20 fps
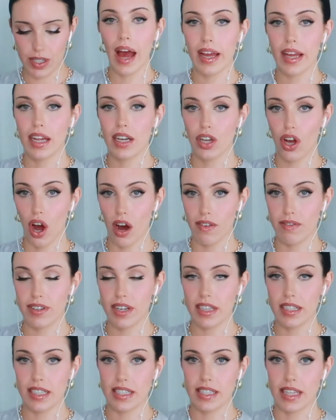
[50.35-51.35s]
I can
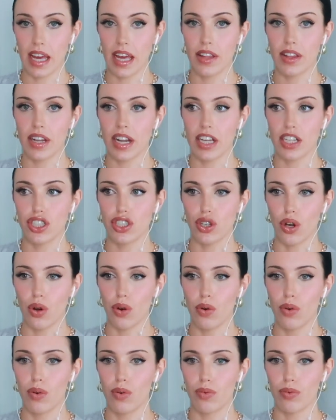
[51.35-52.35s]
confidently say that I
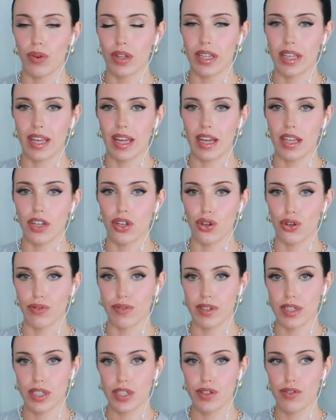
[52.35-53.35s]
don't really get
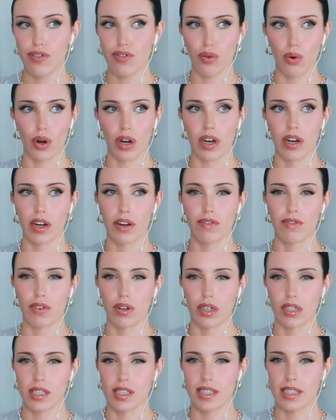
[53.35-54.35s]
nervous for
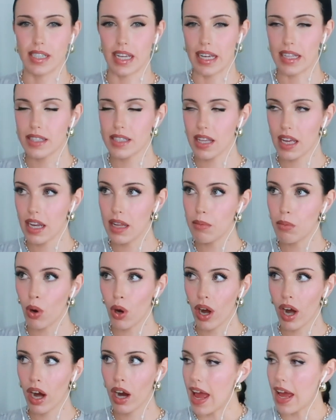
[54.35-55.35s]
first dates
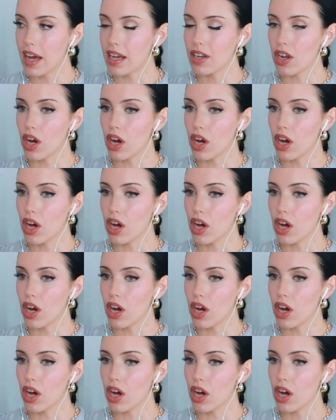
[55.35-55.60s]
anymore, and